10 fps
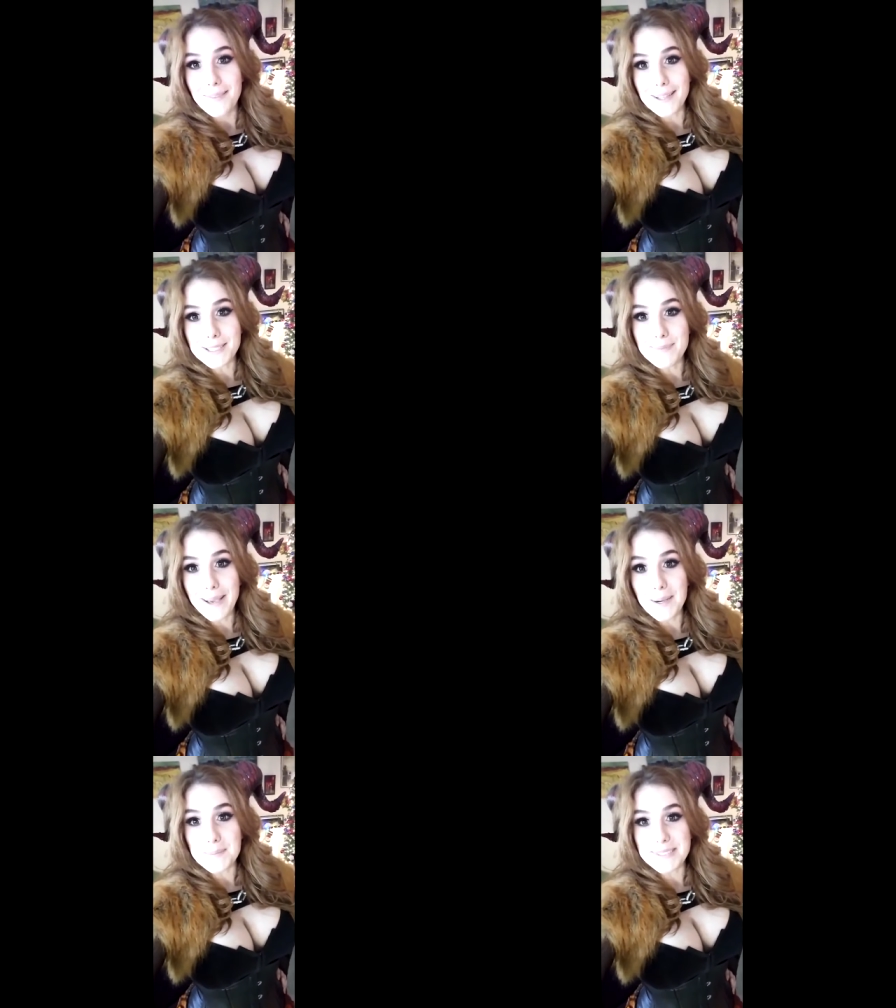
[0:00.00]
That's
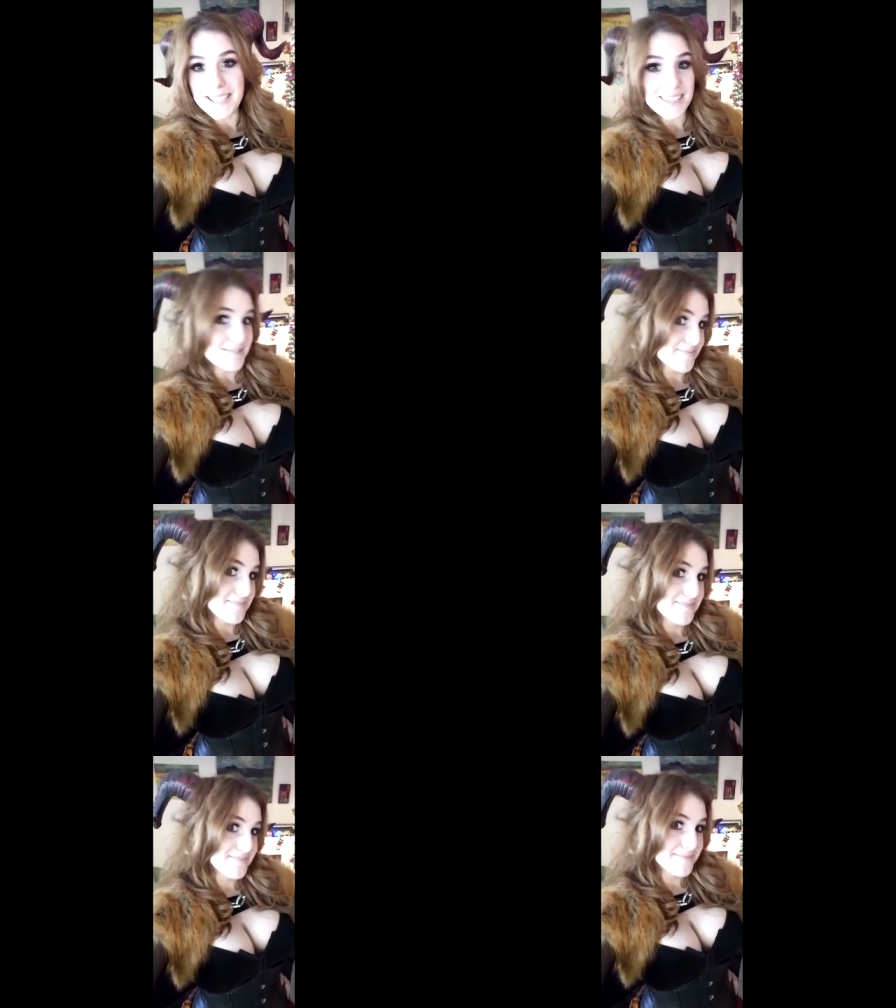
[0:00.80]
my update.
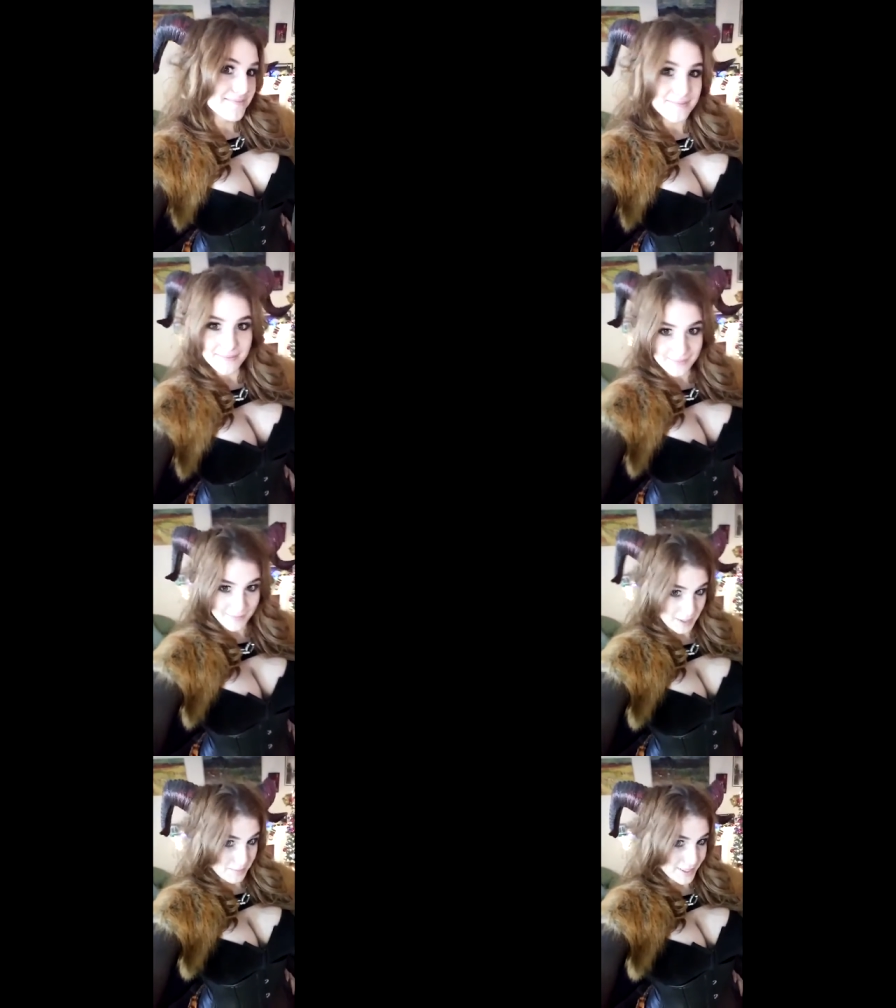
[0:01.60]

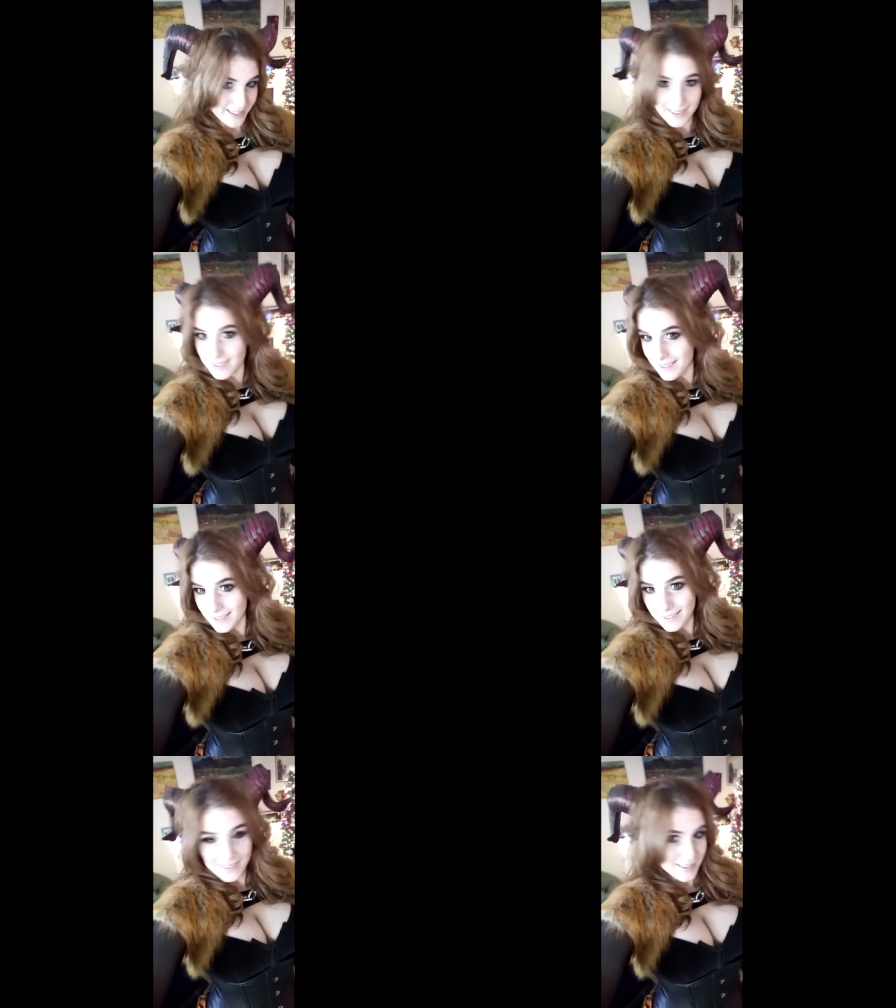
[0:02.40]
I'm feeling
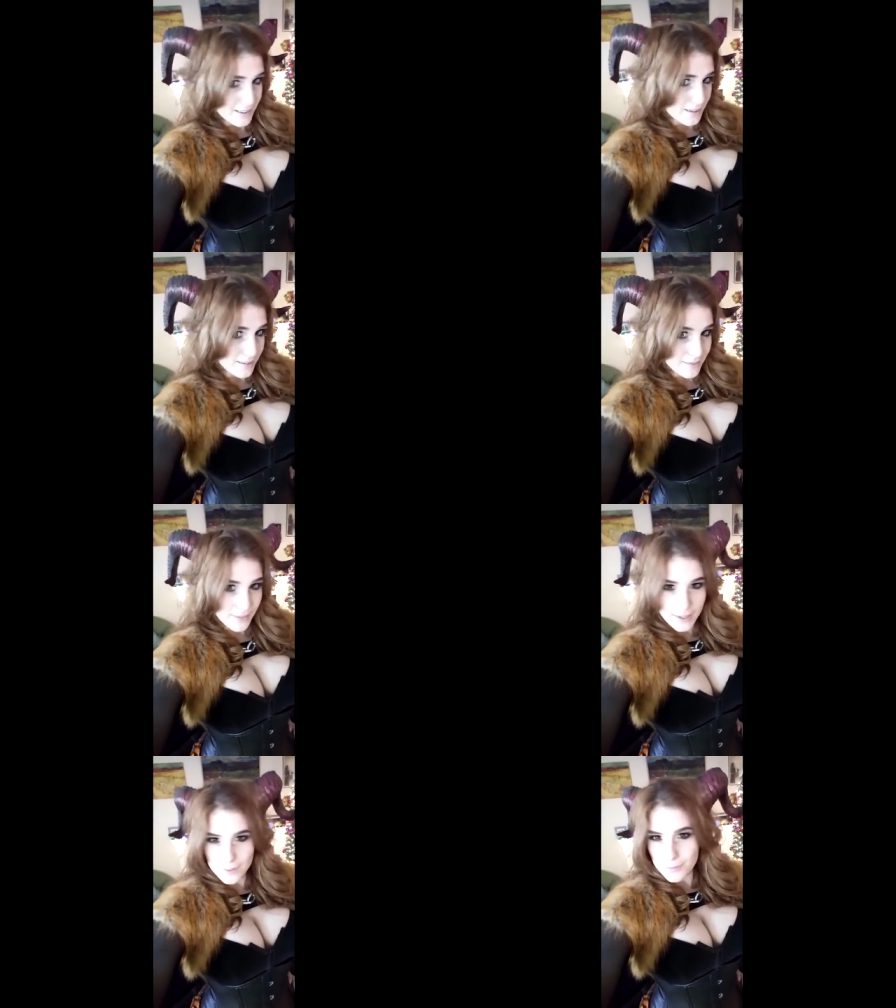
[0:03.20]

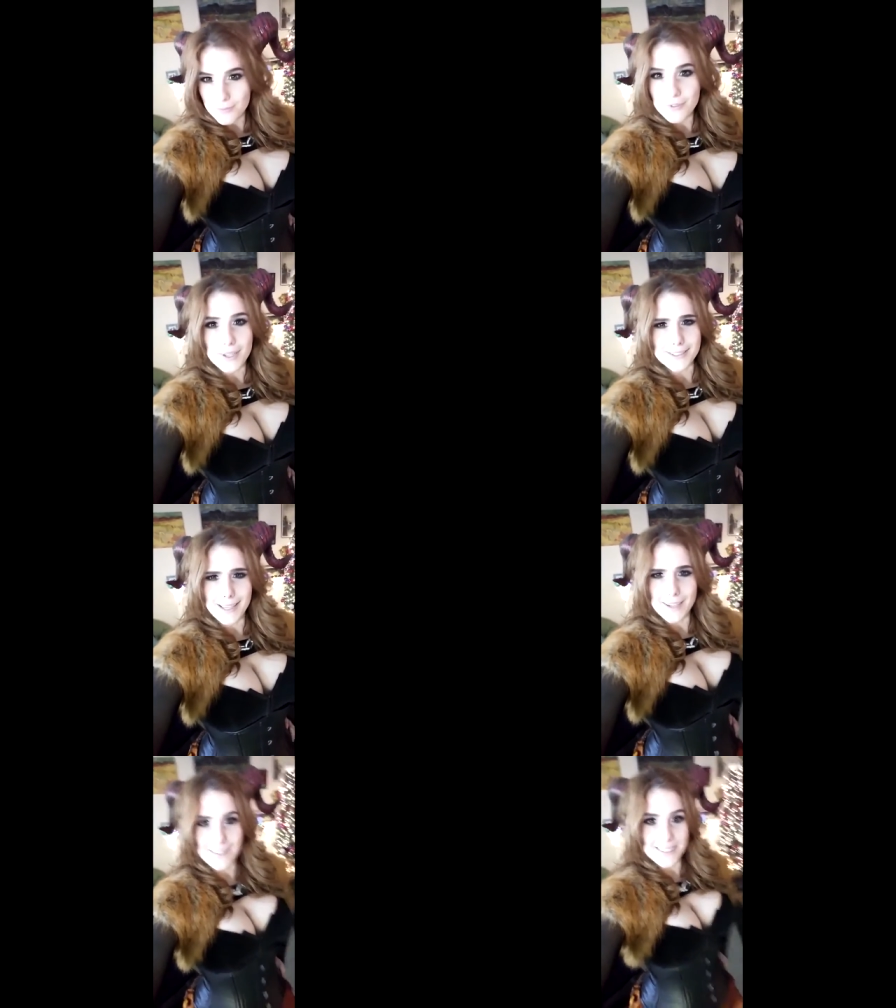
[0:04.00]
very
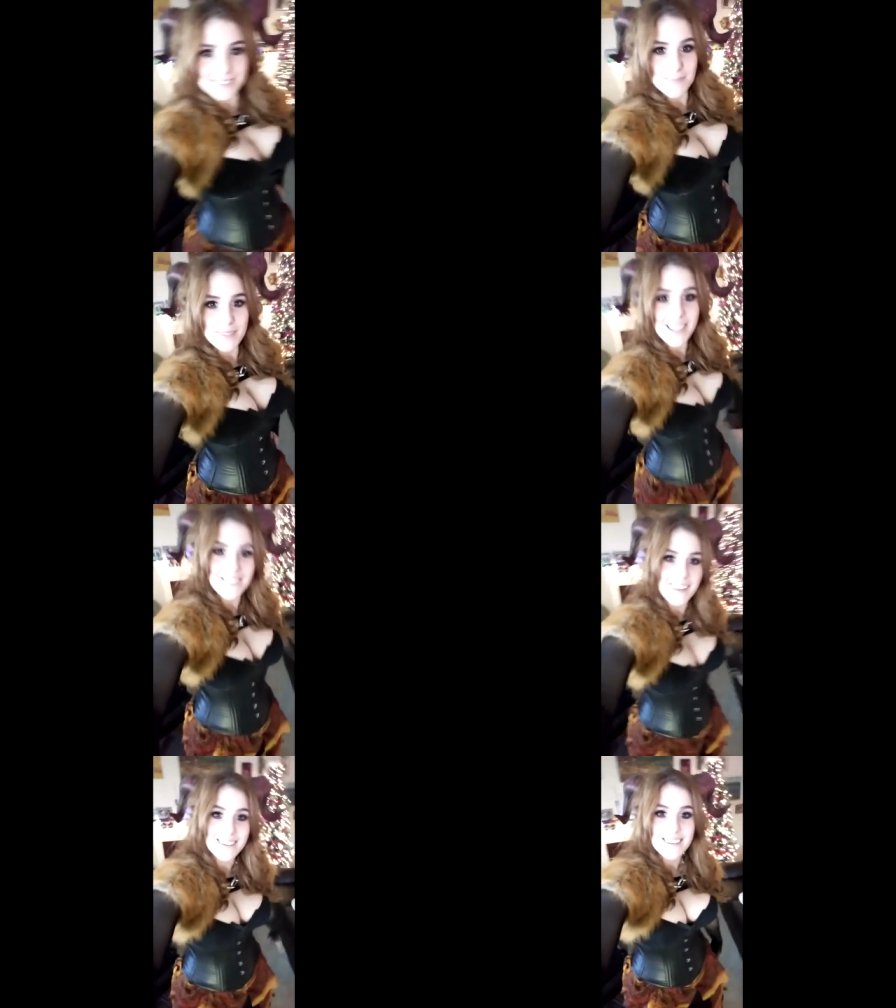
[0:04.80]
scandalous. But
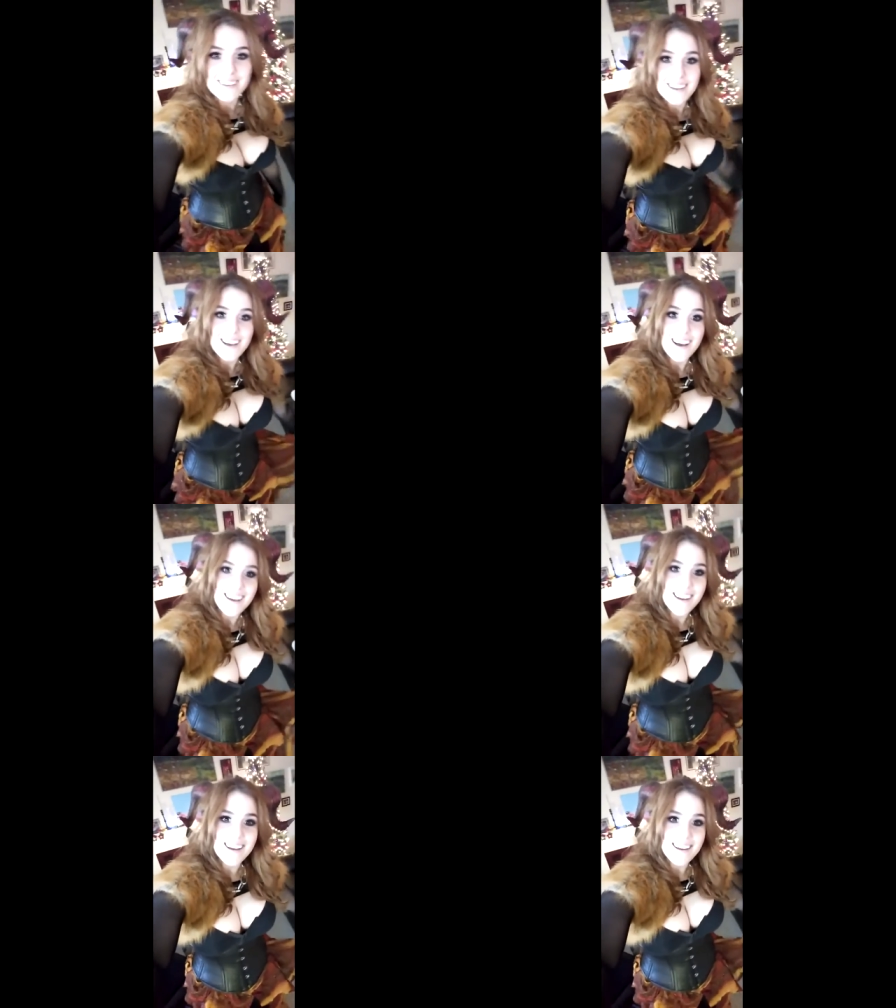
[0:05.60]
anyway,
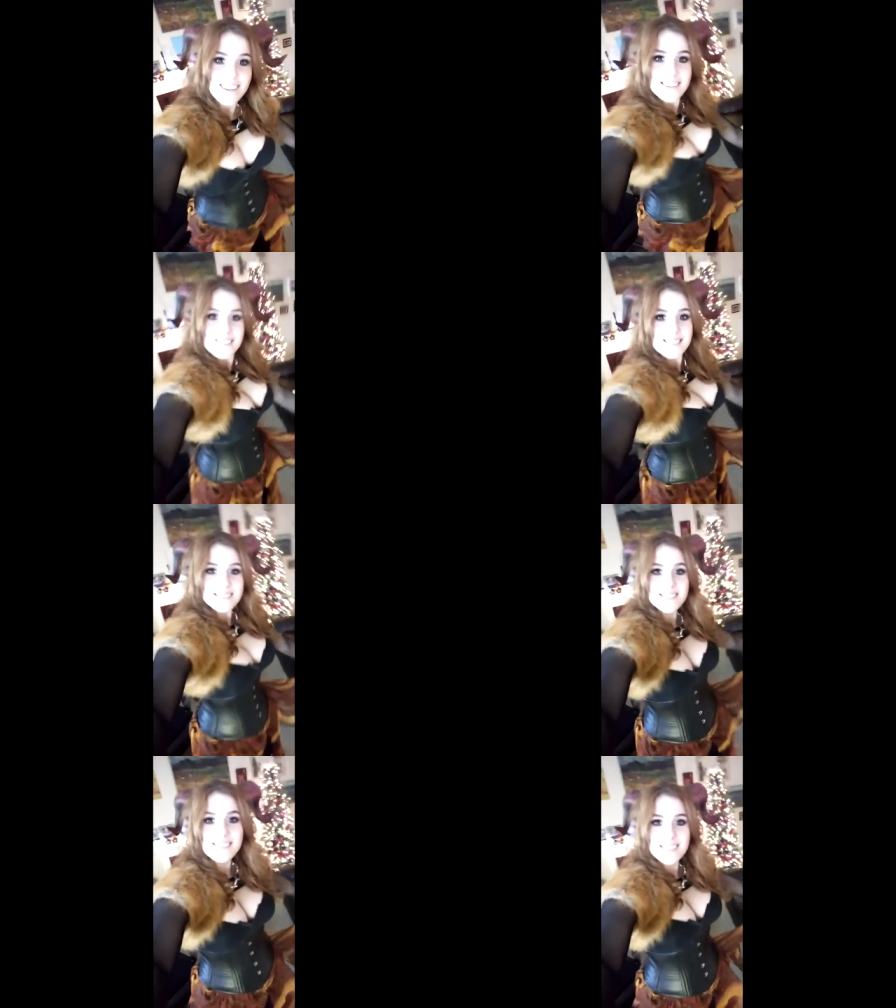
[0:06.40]

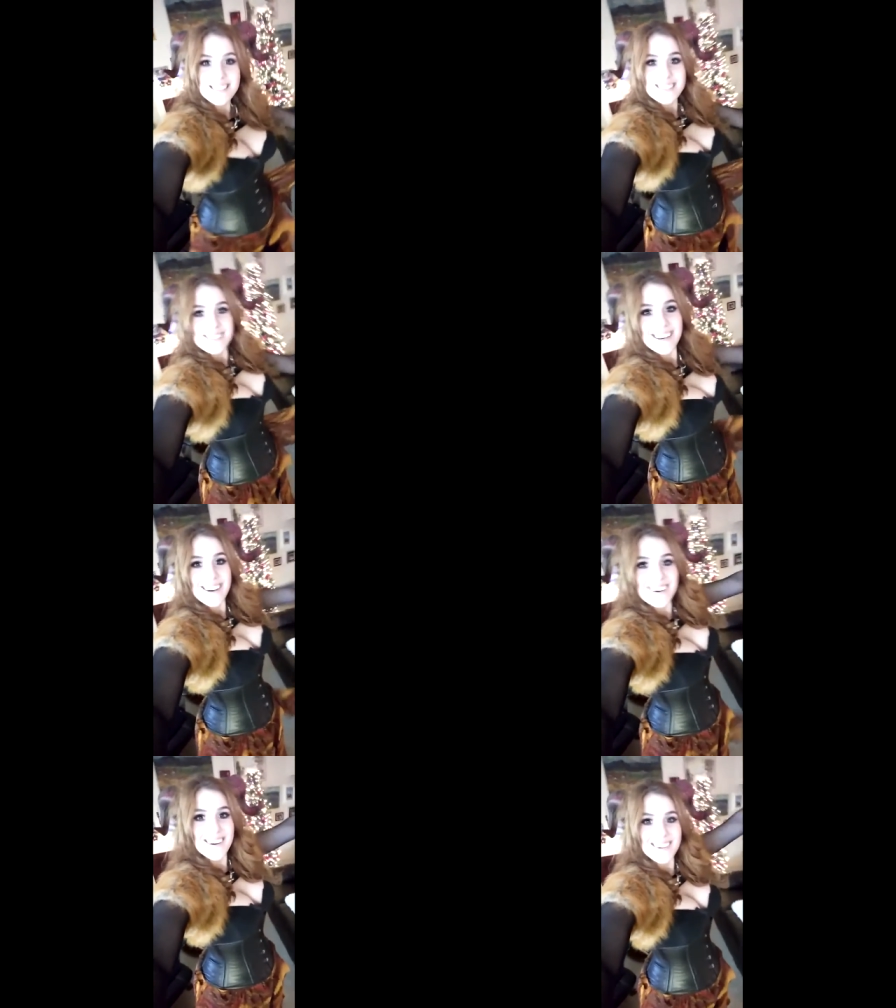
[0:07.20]

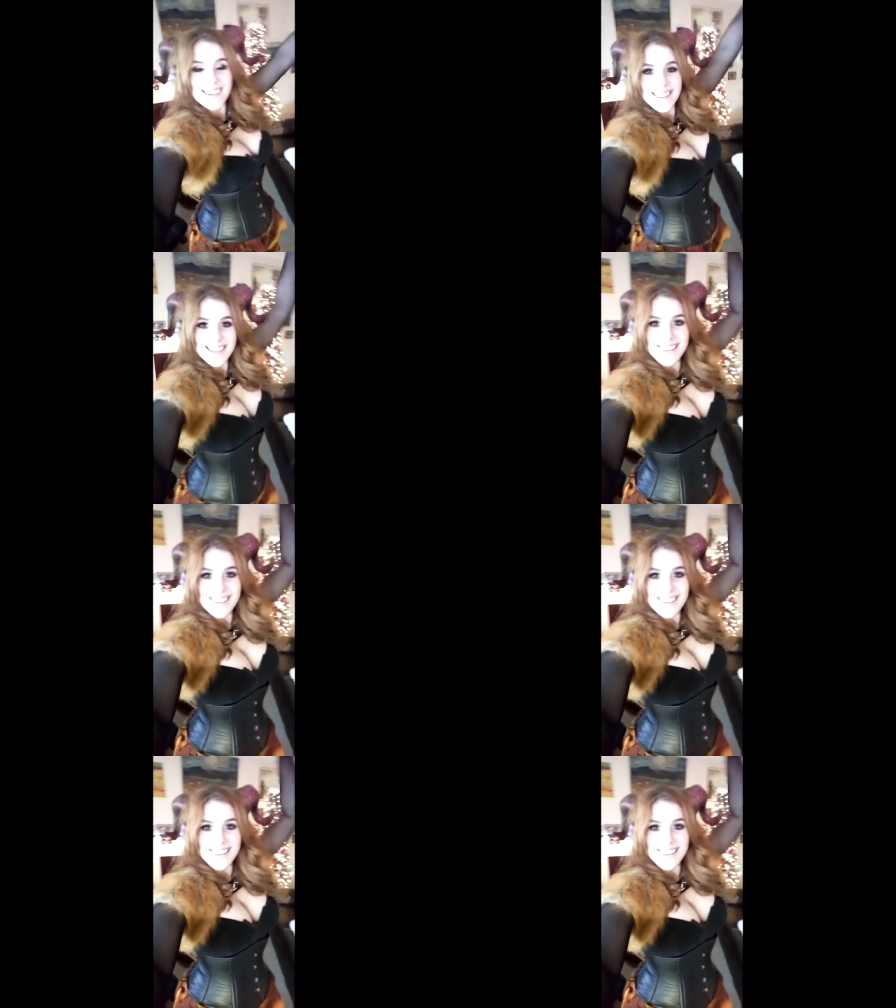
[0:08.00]
so